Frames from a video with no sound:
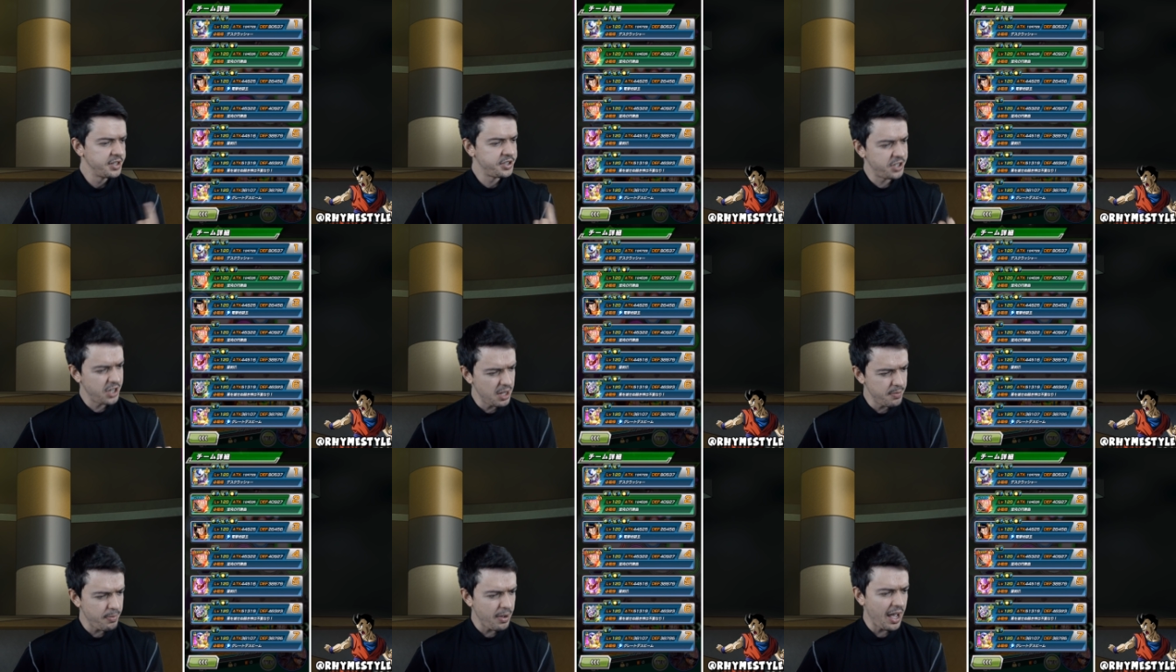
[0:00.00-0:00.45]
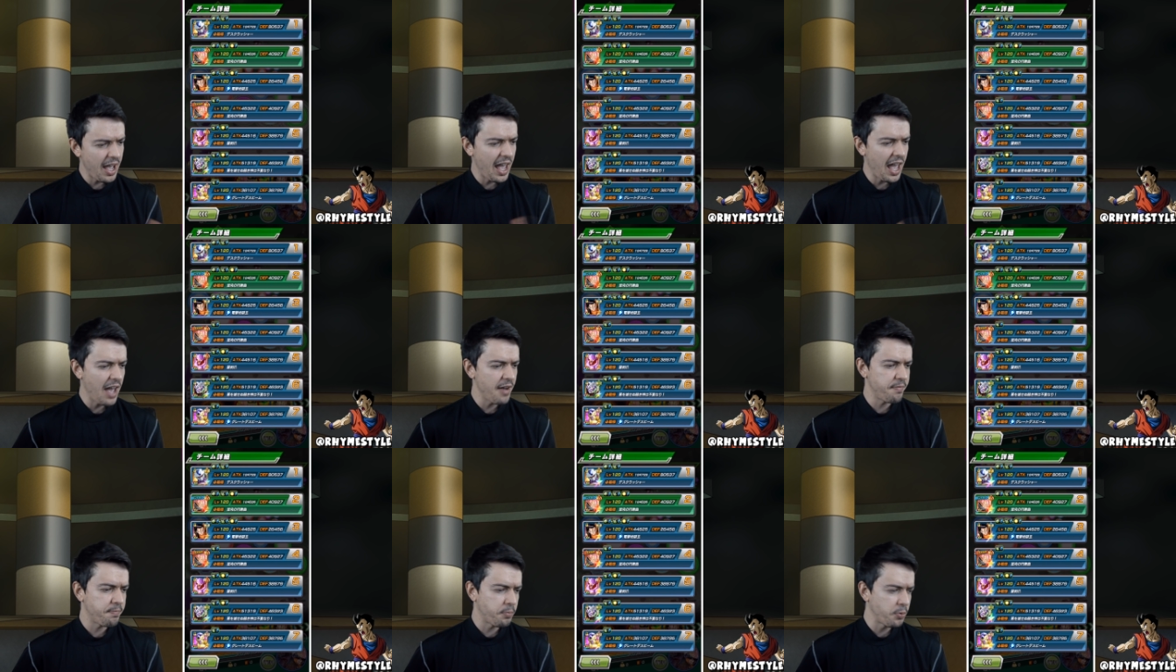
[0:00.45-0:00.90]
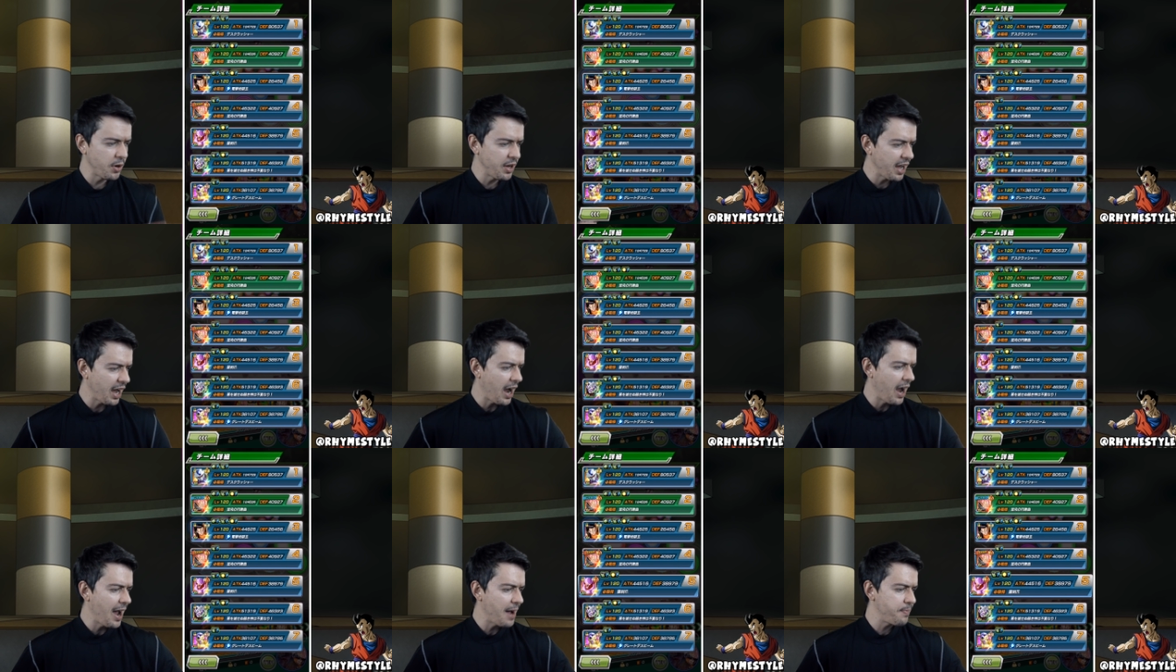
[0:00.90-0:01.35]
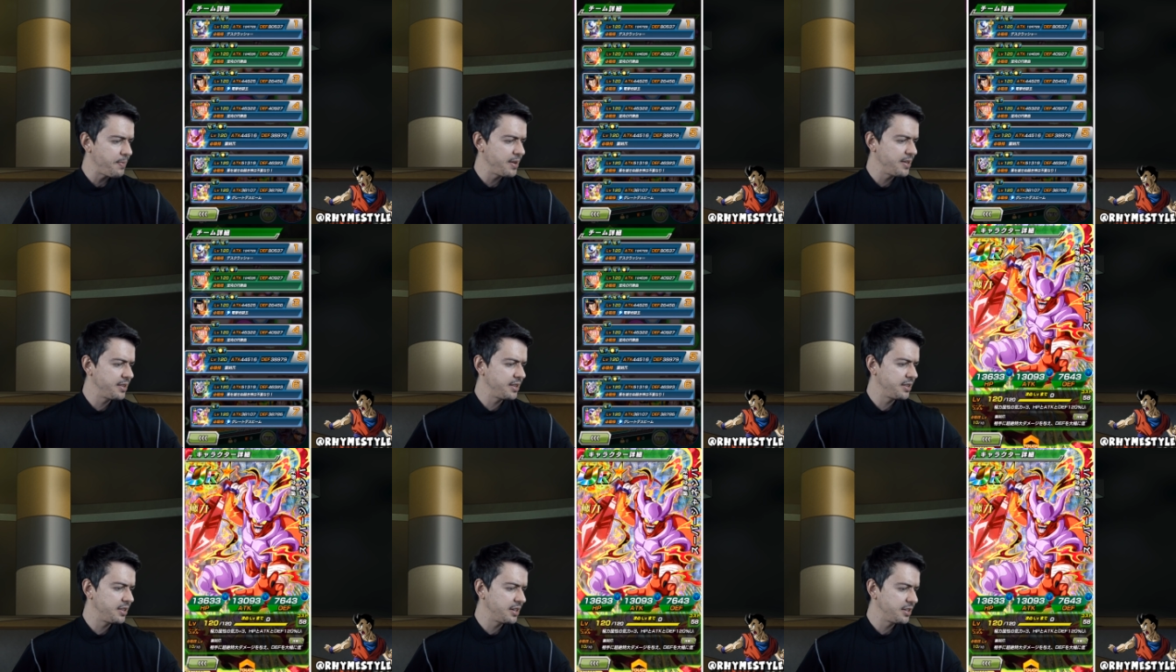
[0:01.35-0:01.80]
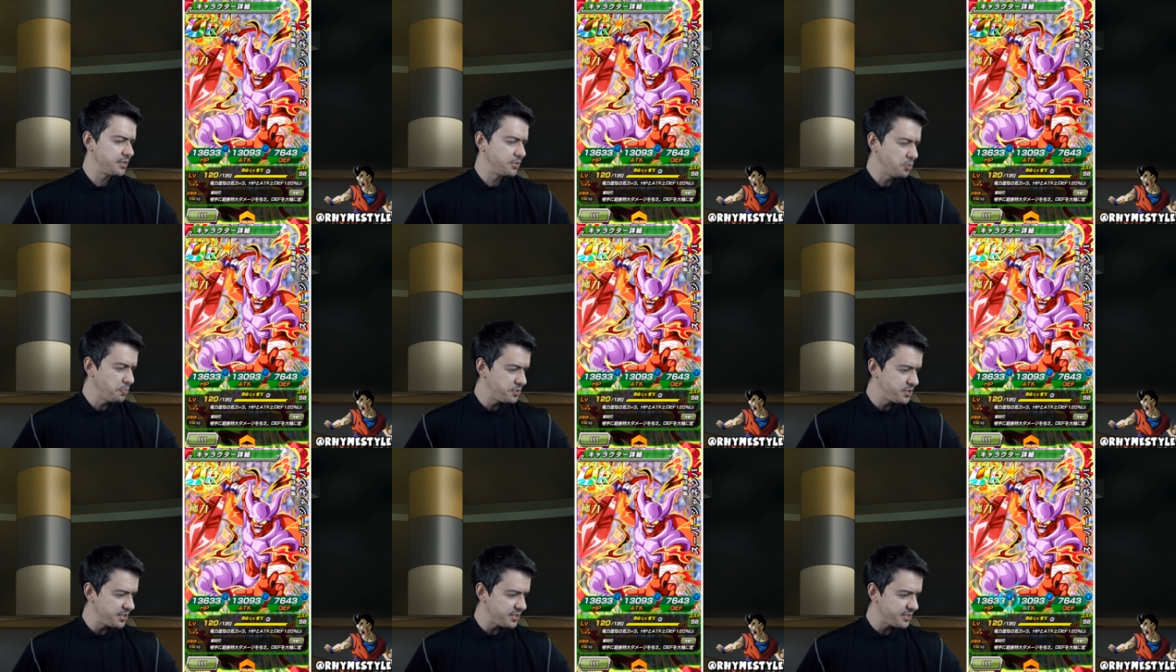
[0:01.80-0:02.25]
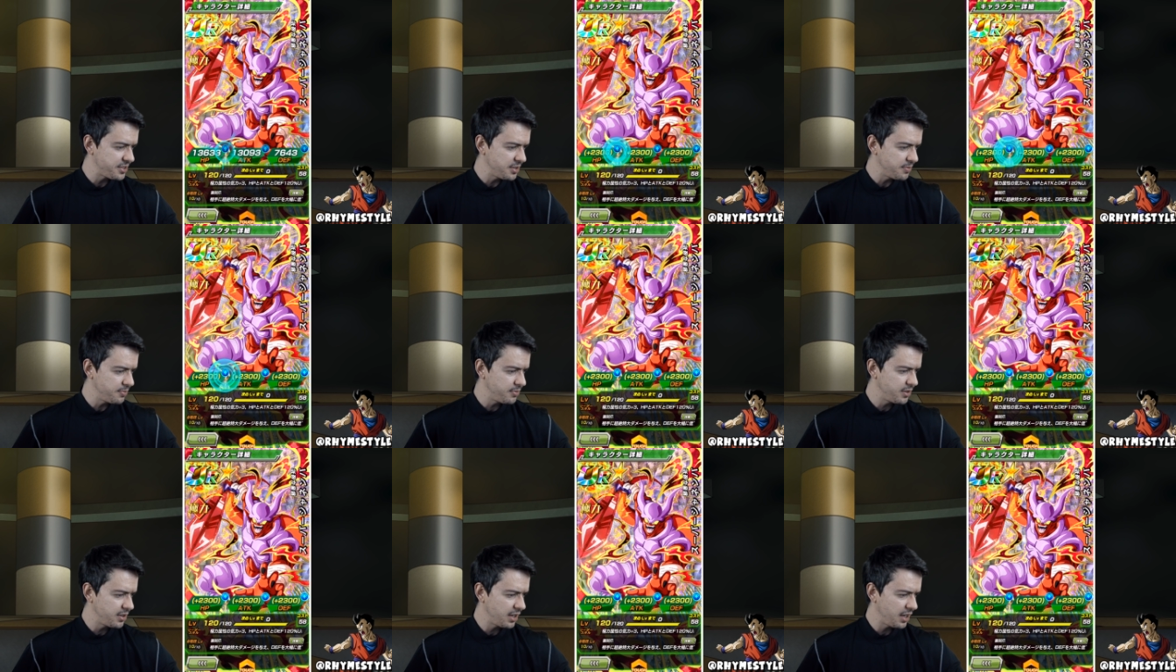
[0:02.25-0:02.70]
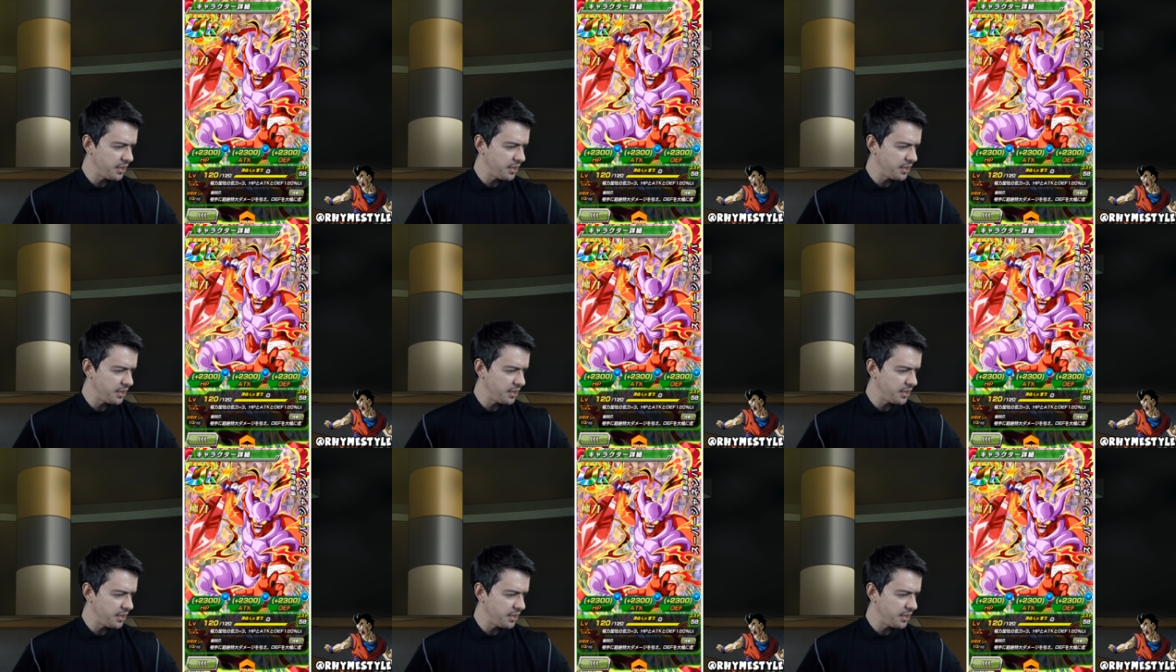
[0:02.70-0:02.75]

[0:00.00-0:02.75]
Janemba I have pretty high up in the dupe system.